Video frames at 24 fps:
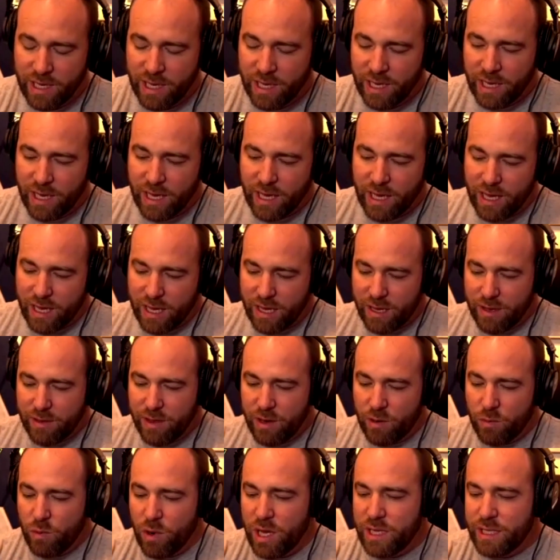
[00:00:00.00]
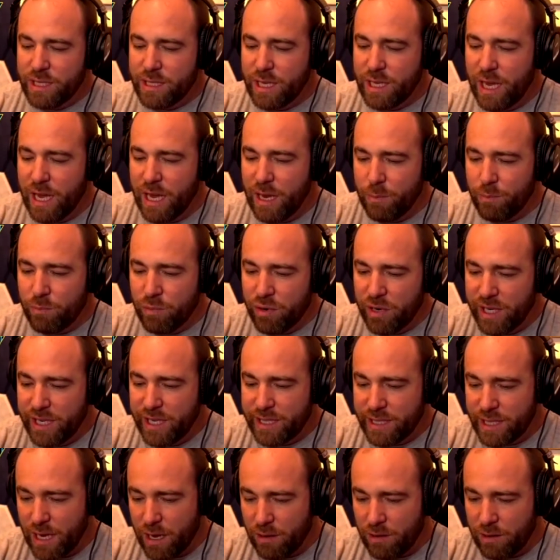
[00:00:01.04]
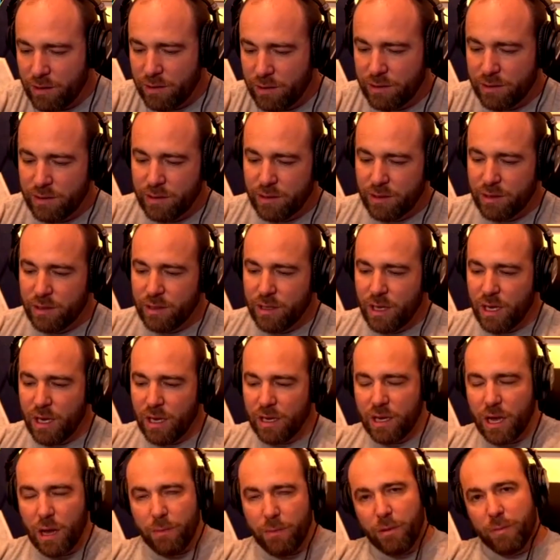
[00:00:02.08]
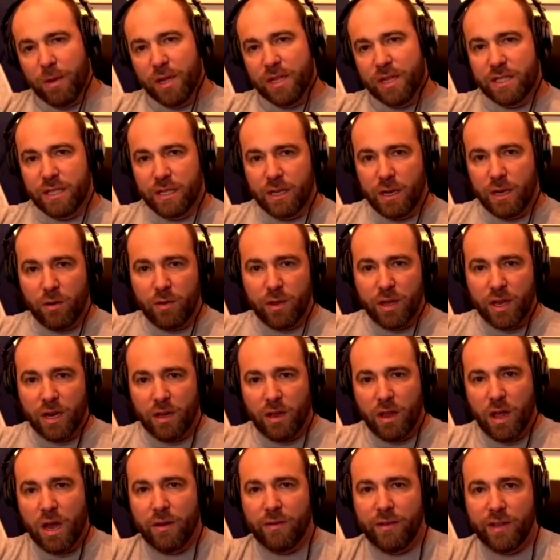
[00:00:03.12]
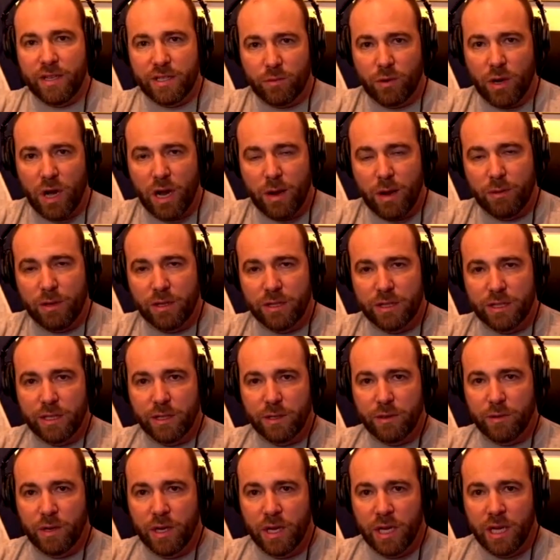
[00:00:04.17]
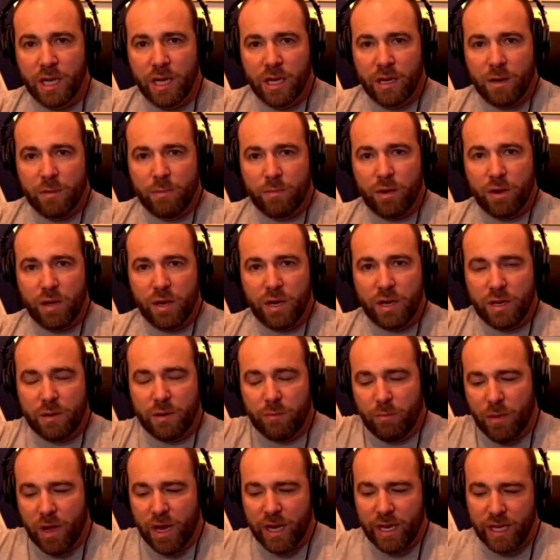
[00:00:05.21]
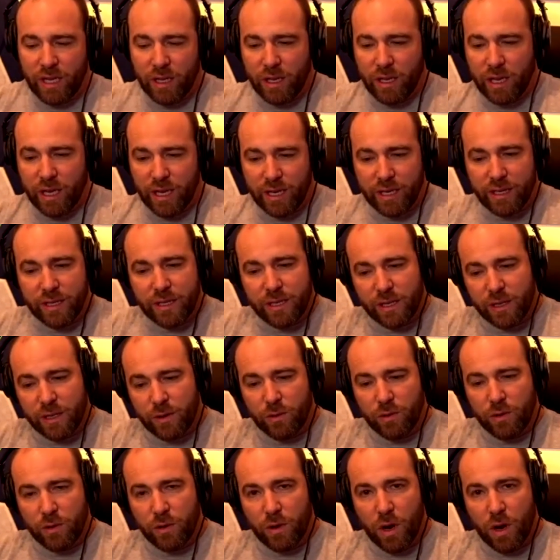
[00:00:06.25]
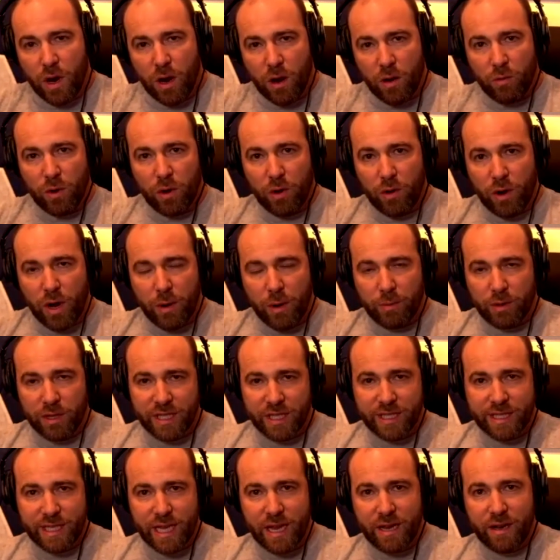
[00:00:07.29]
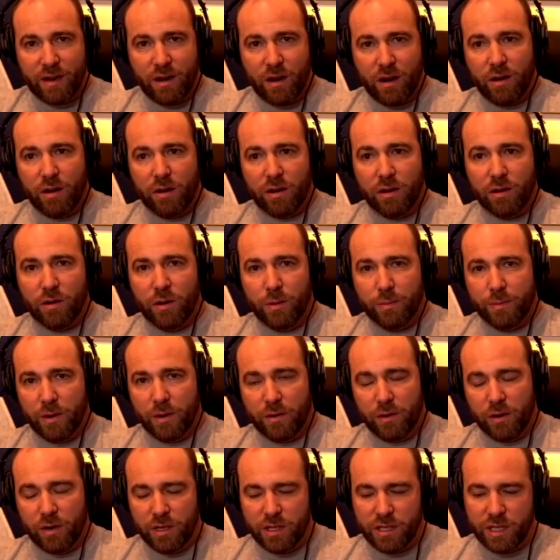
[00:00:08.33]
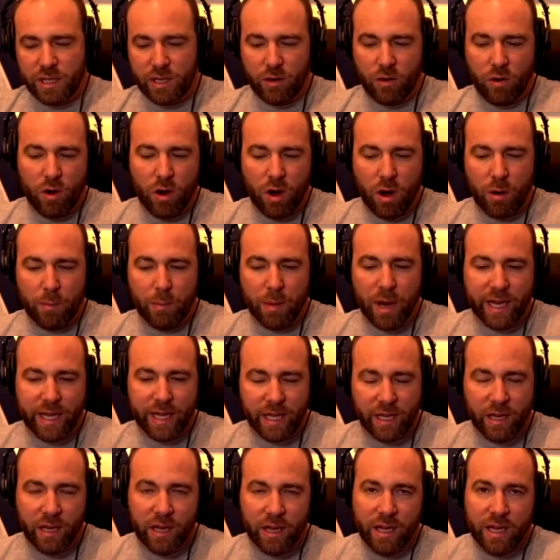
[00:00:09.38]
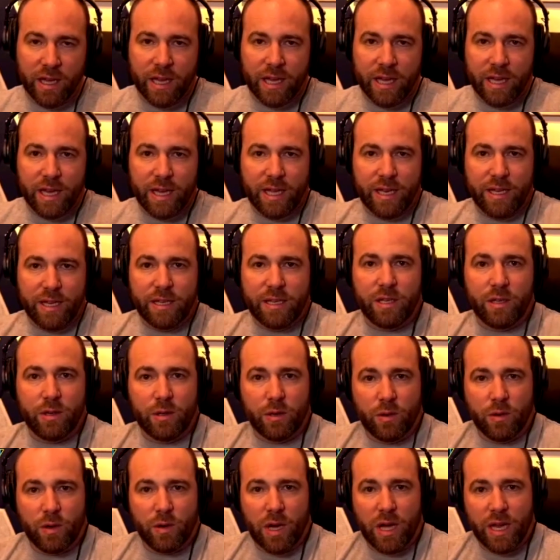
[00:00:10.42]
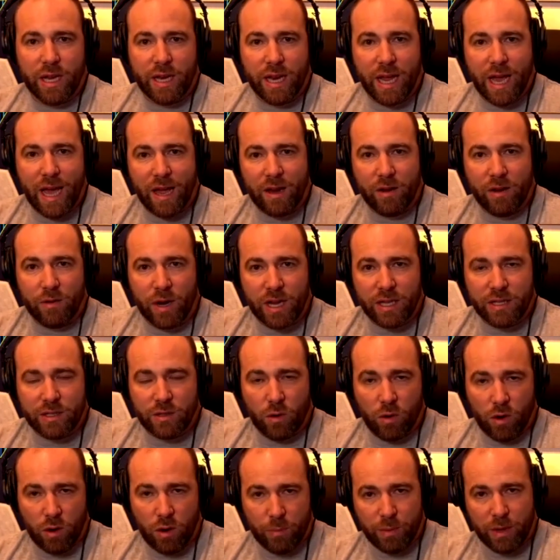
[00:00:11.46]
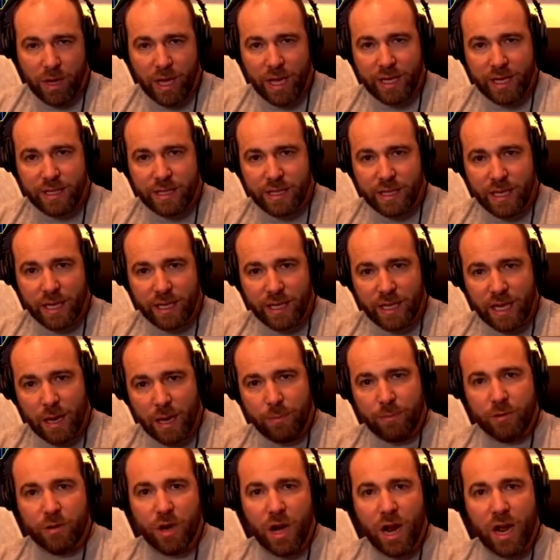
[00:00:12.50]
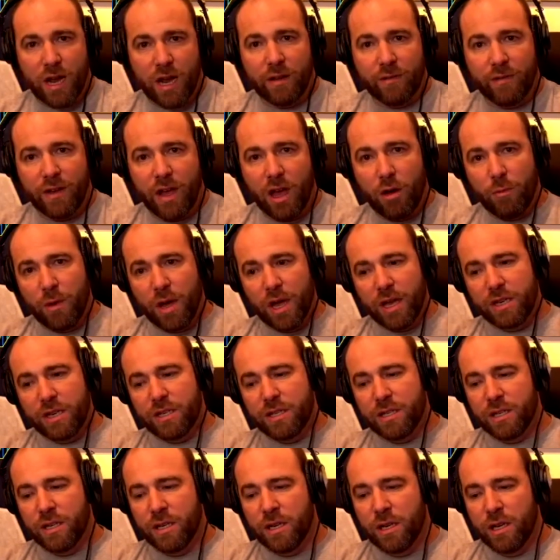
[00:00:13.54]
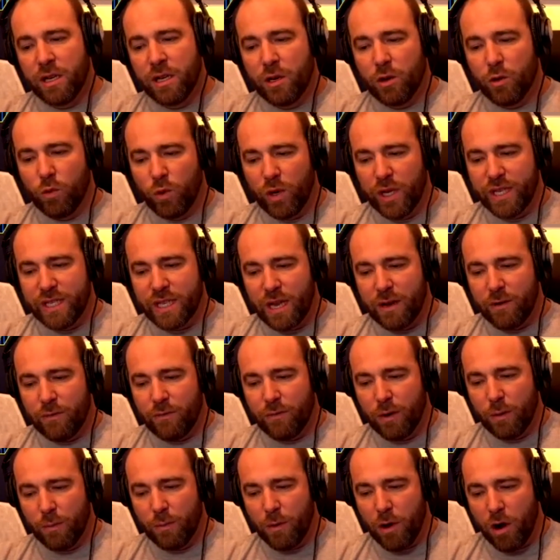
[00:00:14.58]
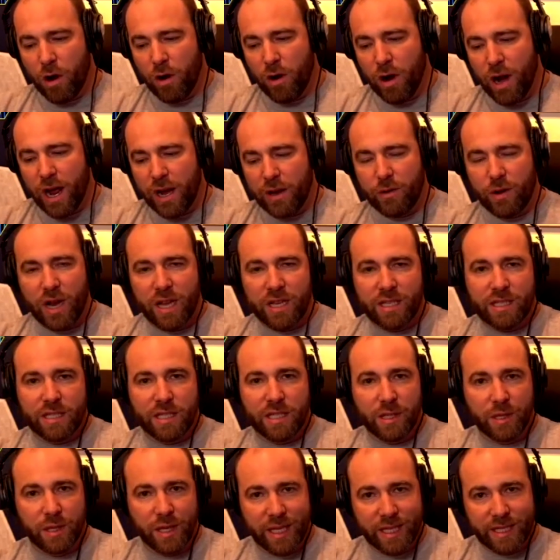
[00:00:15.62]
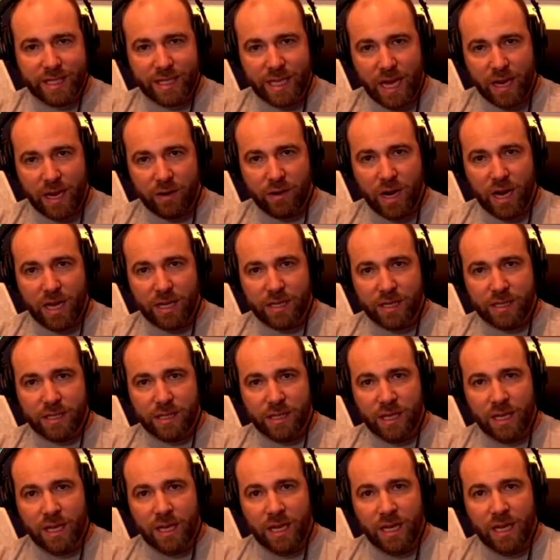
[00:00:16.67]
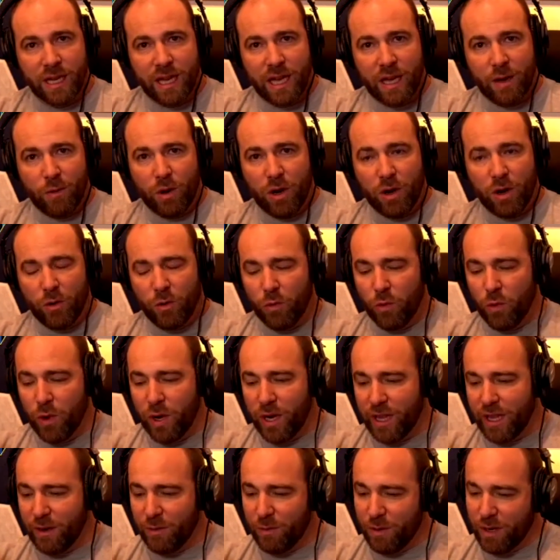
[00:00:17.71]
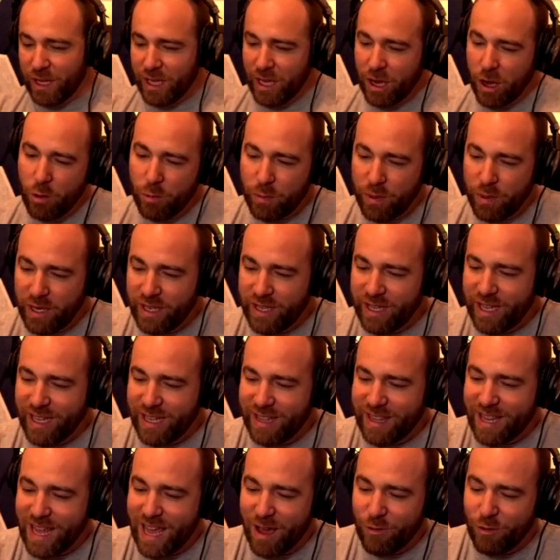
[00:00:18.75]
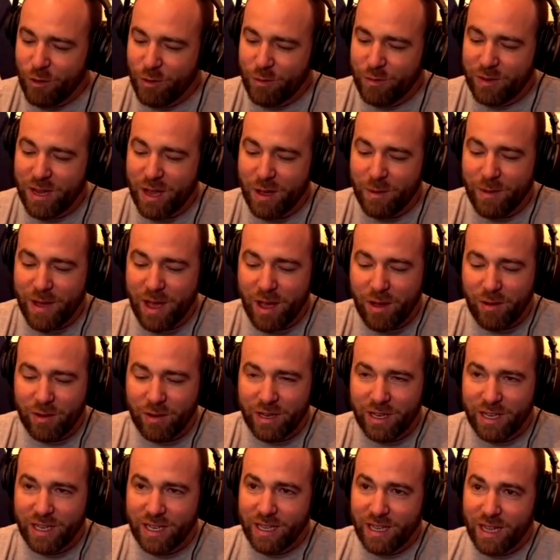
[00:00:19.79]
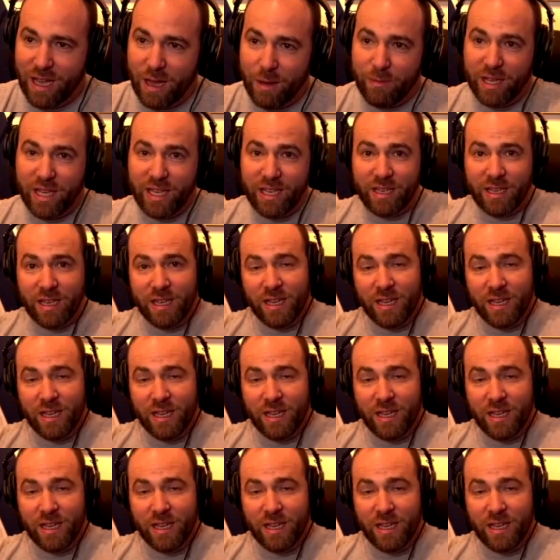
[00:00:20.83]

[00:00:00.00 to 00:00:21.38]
There was a pre-sale a couple months ago that a lot of us were able to put money into. We were able to send our cryptocurrency or our money into an address or a place that kept track of how much we sent from our address to its address. And we were really, really hoping that that would come out. I mean,